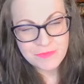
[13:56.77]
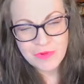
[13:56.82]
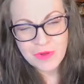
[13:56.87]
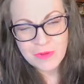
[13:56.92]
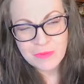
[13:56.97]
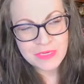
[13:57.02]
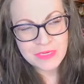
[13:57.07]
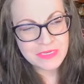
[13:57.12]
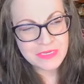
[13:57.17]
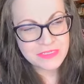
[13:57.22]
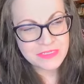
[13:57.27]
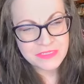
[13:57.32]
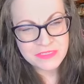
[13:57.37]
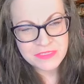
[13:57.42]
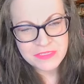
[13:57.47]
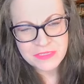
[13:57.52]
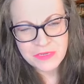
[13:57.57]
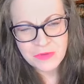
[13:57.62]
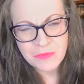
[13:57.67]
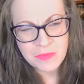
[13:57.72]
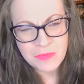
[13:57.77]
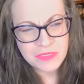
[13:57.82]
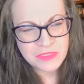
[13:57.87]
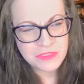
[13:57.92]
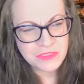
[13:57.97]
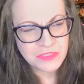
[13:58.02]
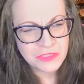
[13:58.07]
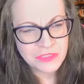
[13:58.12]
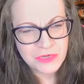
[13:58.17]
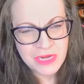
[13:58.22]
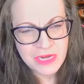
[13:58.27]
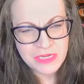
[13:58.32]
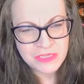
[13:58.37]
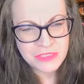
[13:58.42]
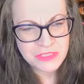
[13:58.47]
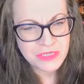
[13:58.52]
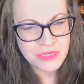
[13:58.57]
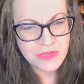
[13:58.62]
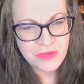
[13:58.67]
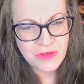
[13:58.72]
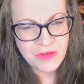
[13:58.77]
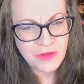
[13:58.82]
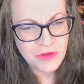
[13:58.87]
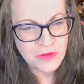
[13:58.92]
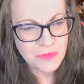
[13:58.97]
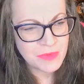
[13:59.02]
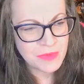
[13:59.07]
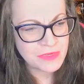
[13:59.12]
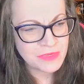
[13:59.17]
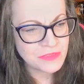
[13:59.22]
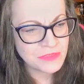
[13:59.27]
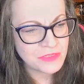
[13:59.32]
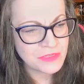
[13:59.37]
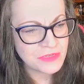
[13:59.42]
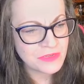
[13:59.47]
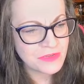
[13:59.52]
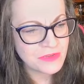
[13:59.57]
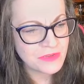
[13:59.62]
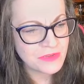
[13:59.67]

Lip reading: probably because it's so much trash and garbage.